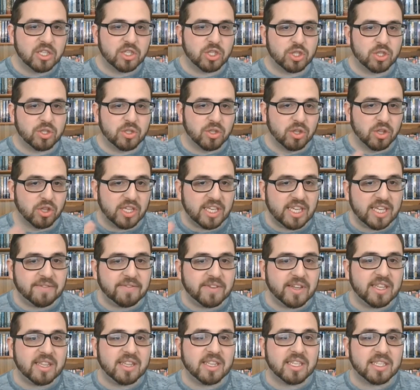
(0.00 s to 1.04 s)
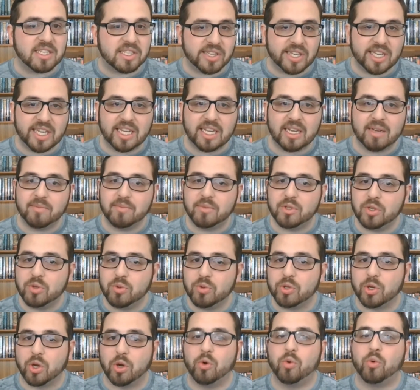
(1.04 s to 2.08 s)
leaving the team to
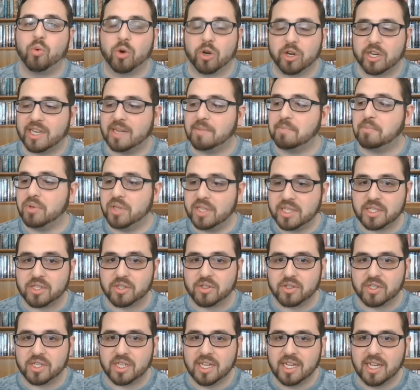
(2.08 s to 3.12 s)
go work at Blizzard.